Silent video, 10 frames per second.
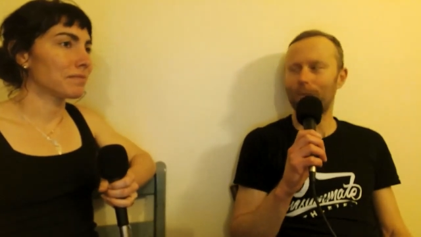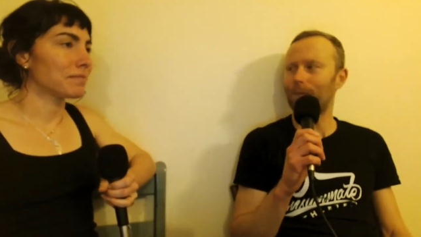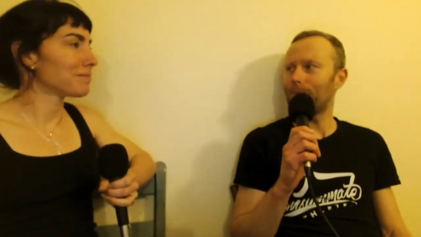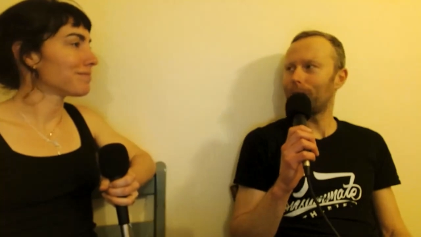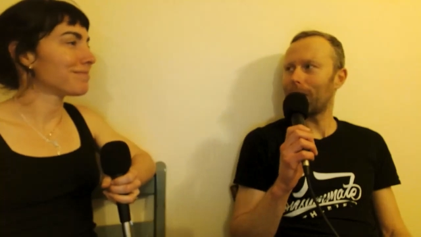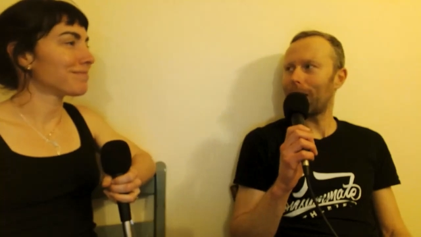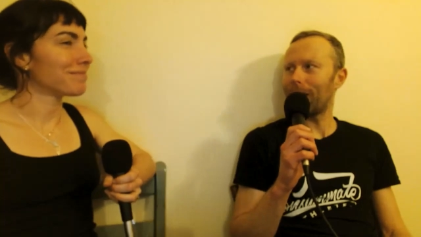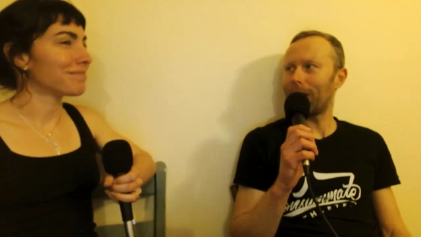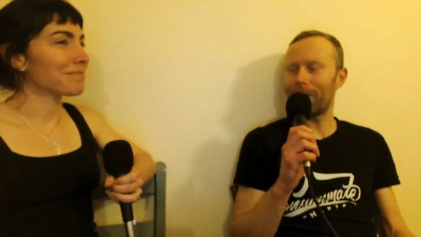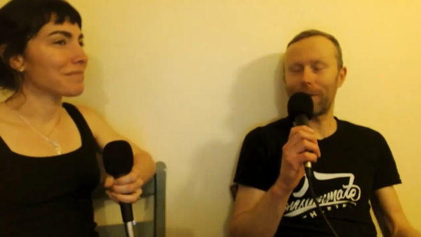Speaker 1: know how
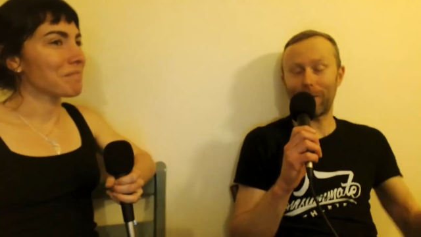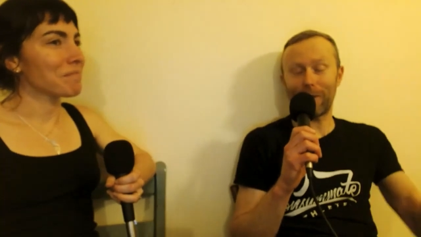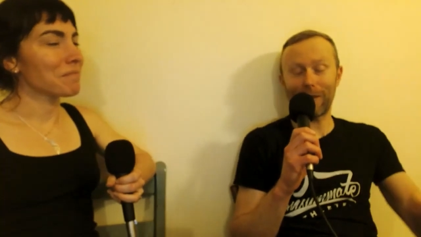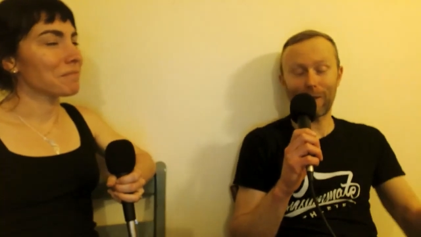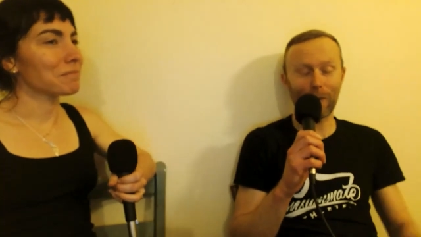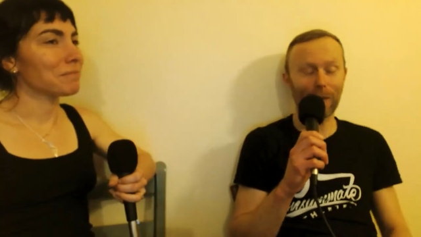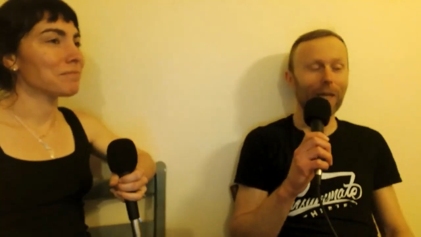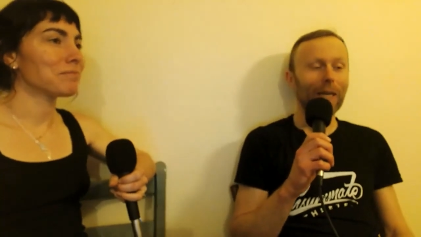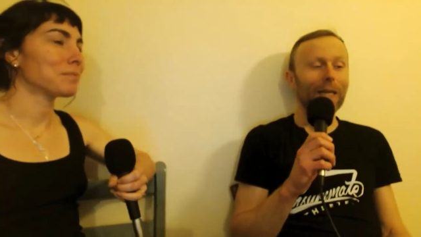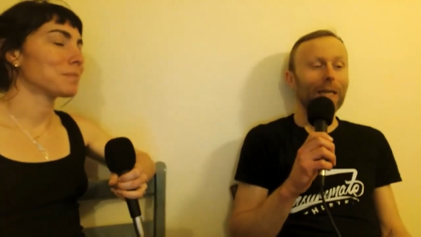you come out with this but
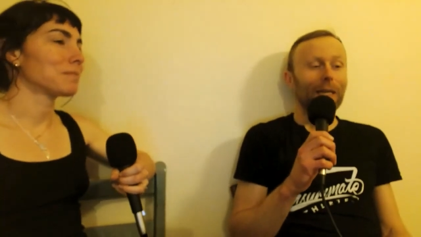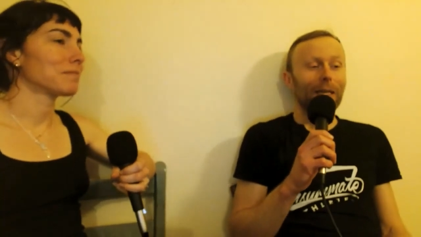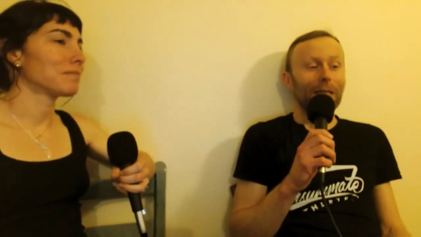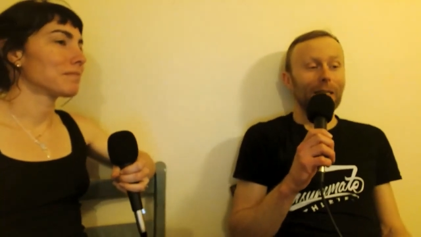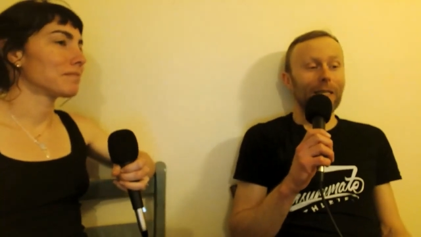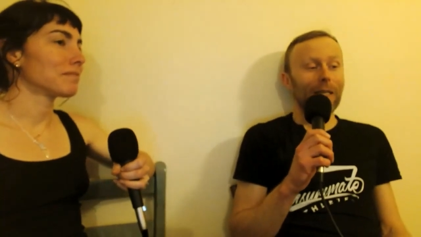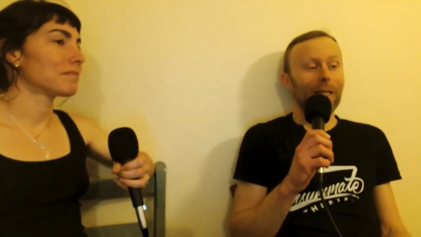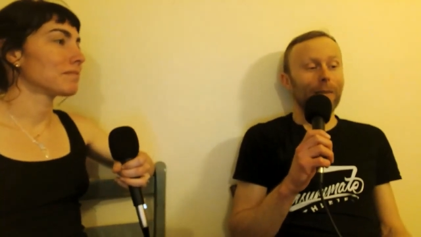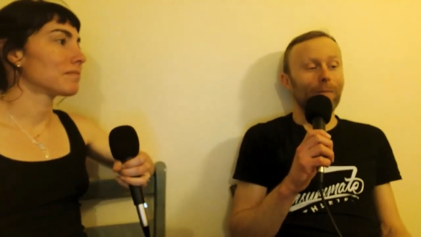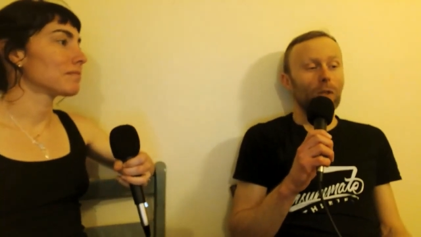that's the
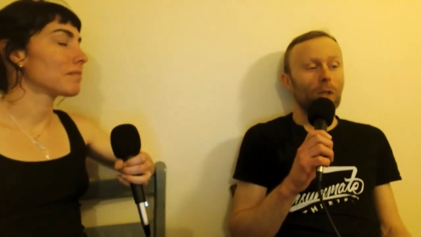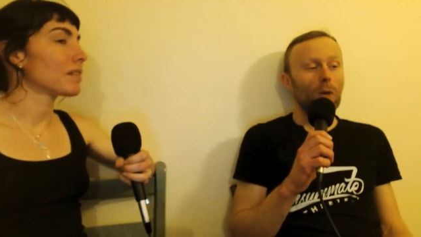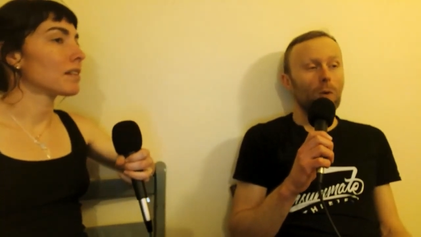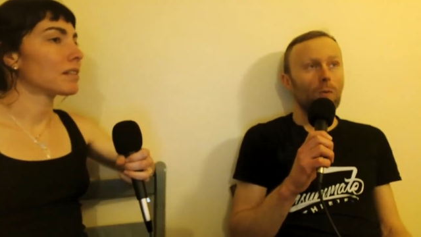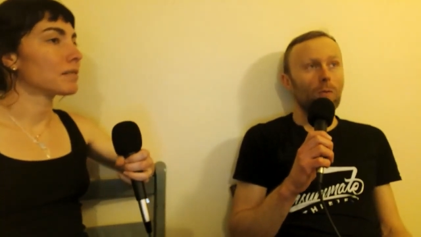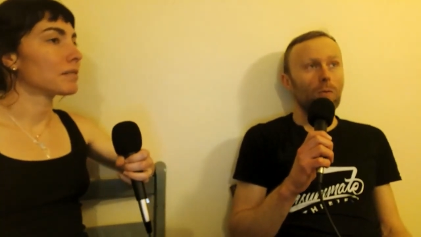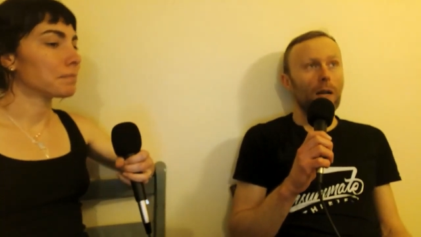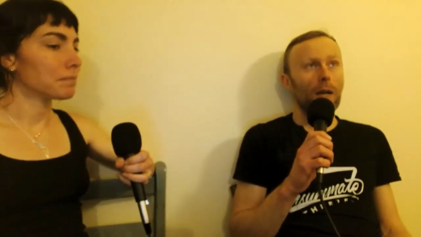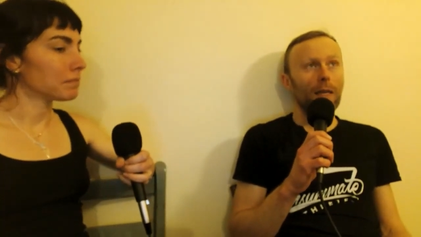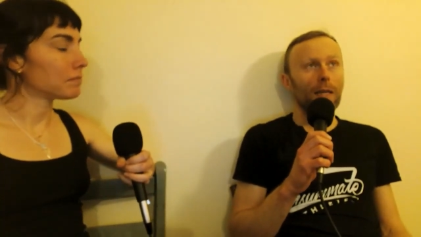idea. So
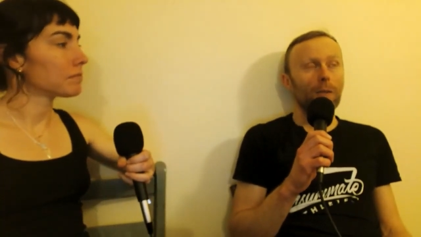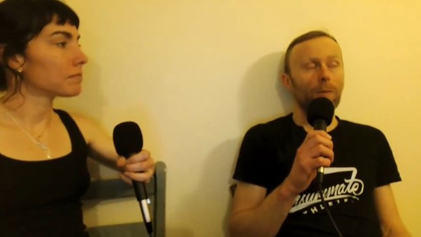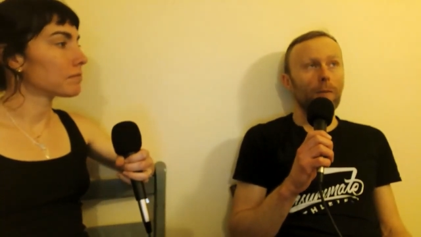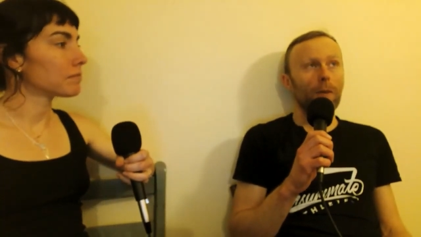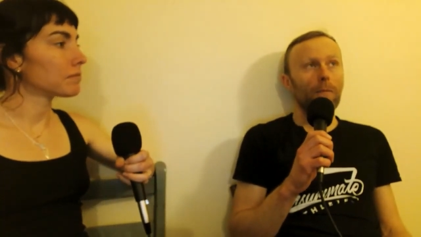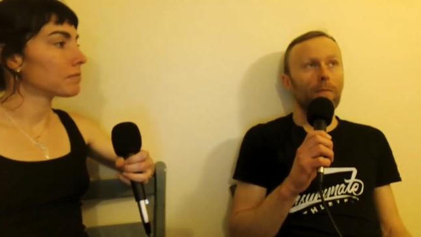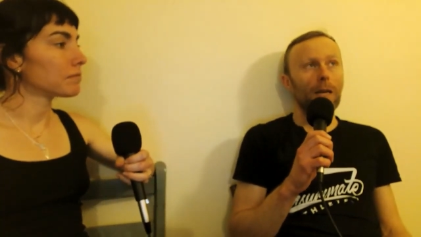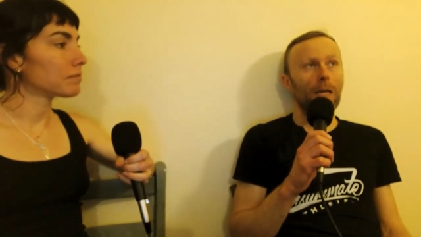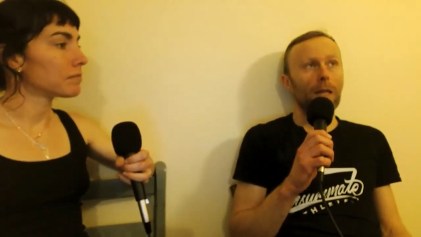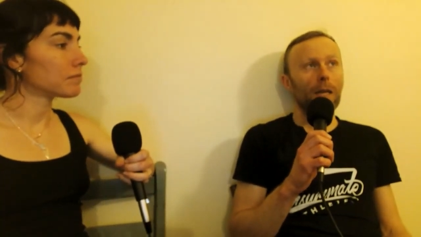I, I, think that's probably the
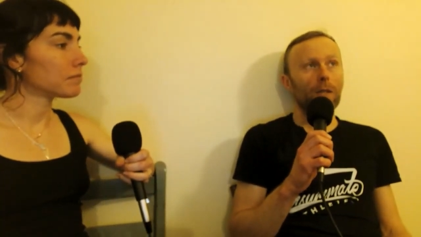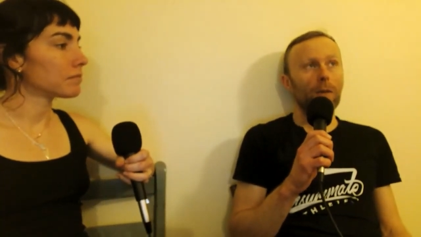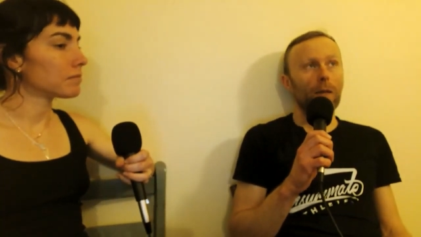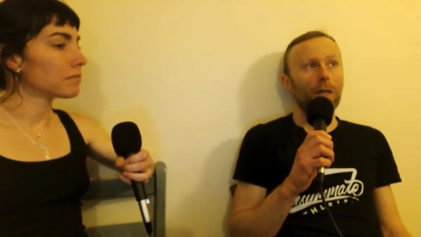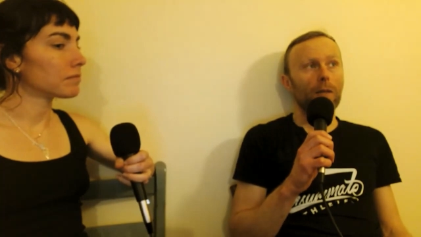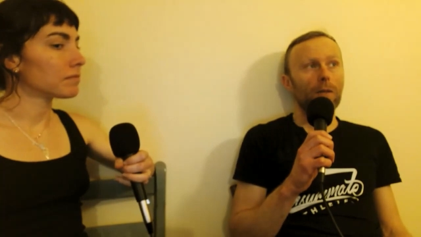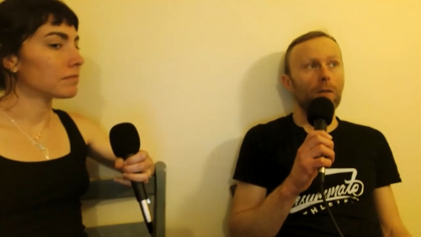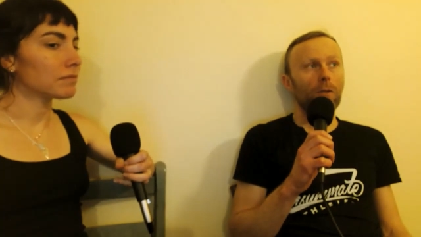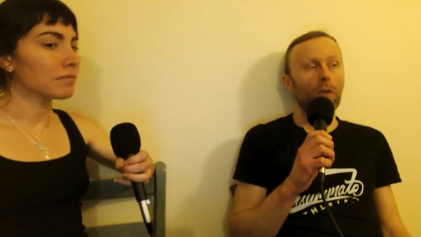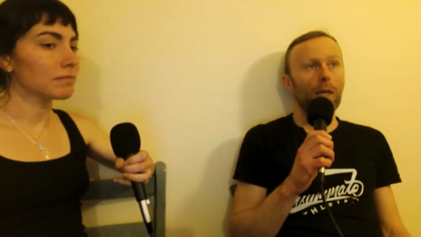main things
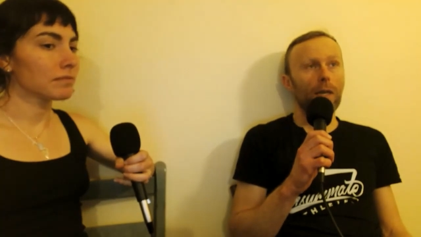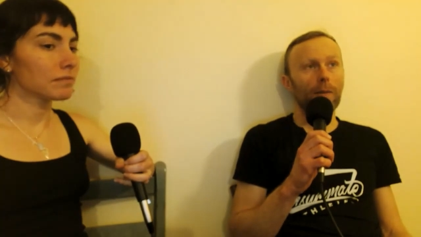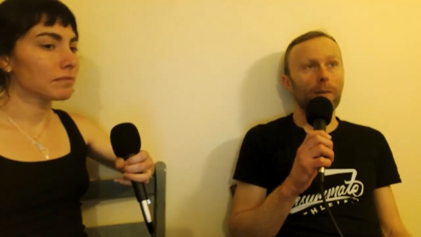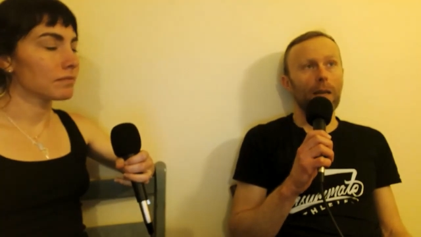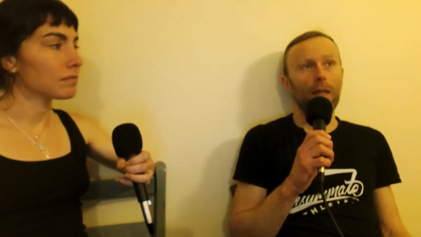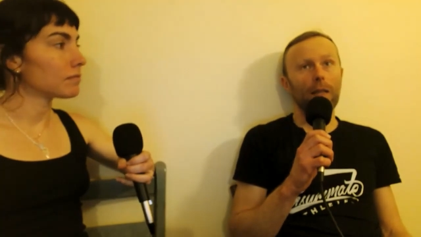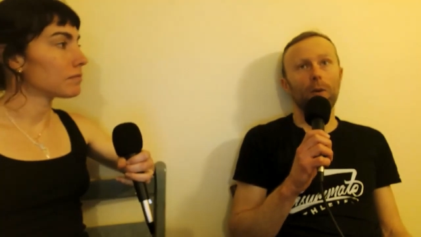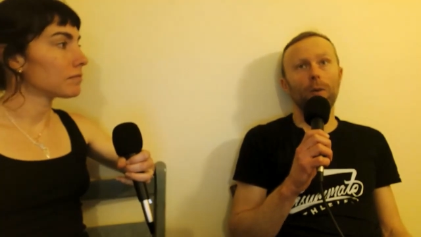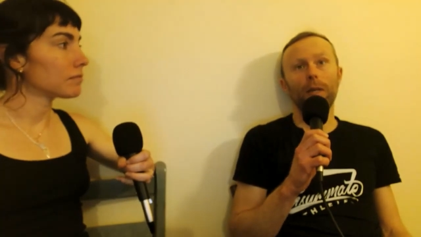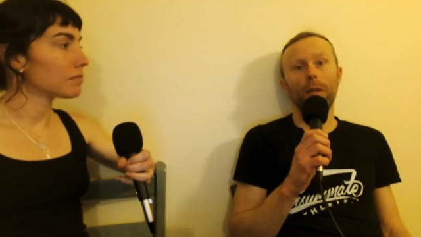around training camps. I, I think the
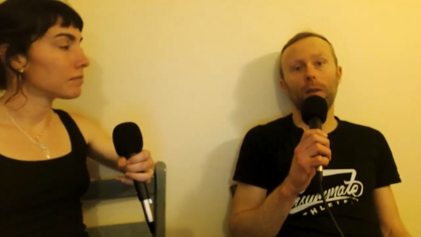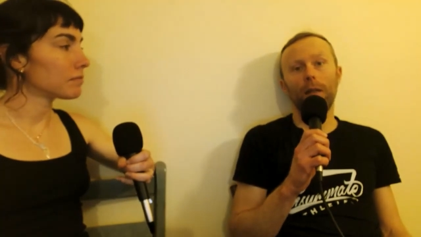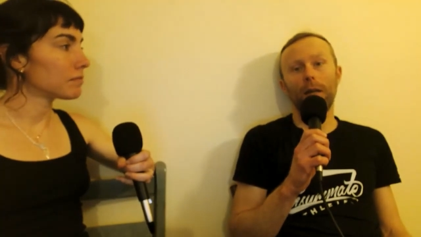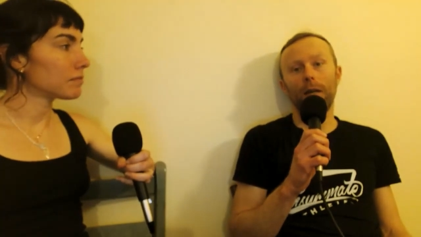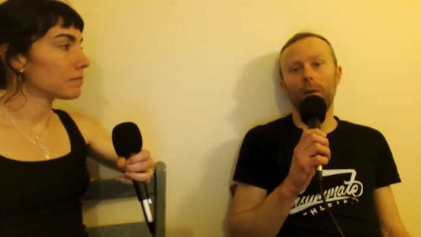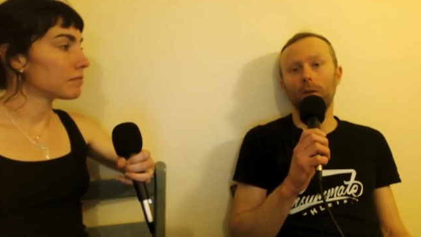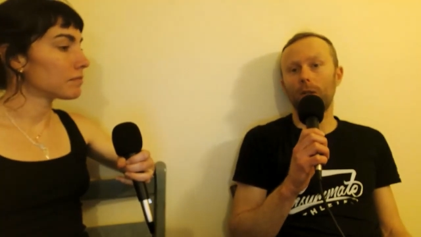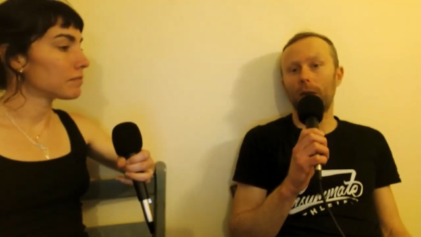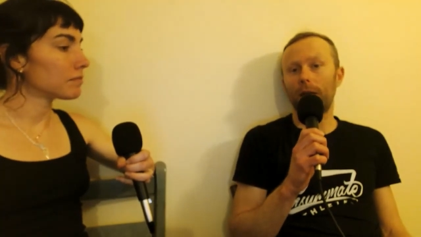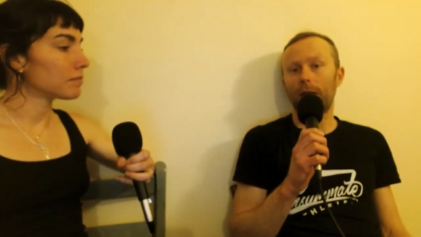only other thing
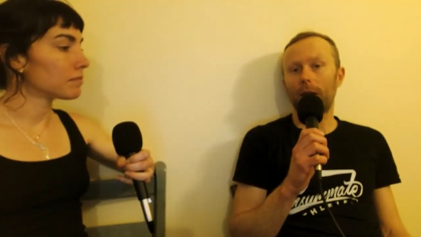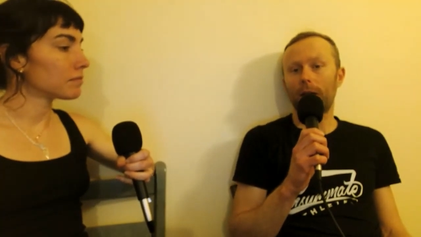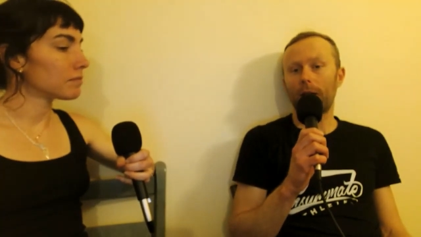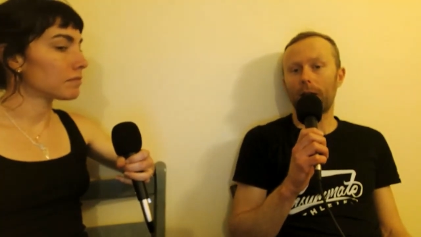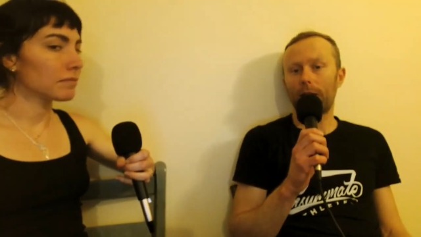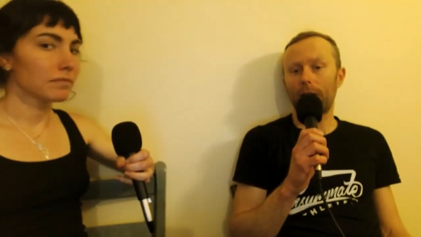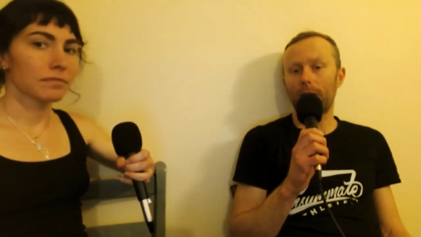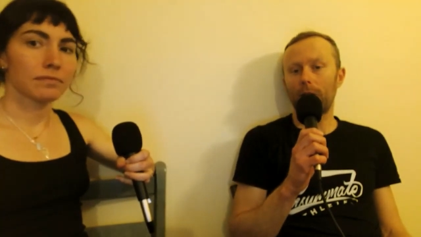question I, I, I